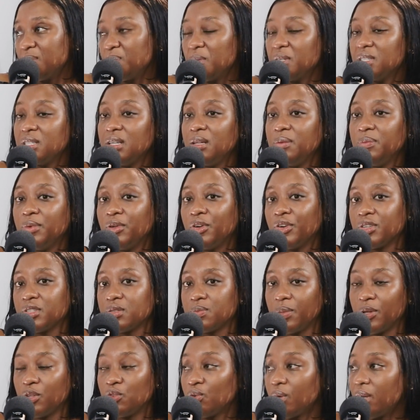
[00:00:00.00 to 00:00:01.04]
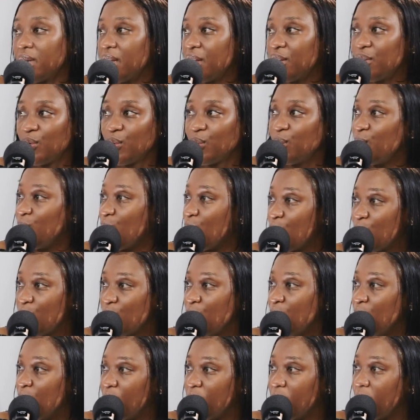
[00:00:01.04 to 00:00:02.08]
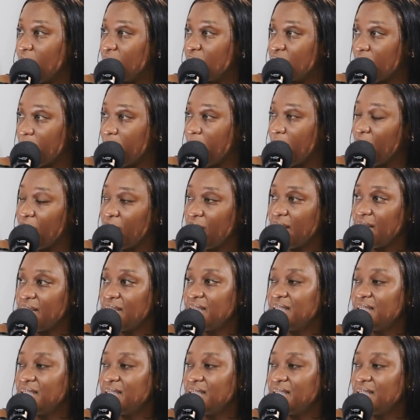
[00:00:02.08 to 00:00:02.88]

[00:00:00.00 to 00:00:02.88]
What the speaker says: especially because Batswana don't know much about it.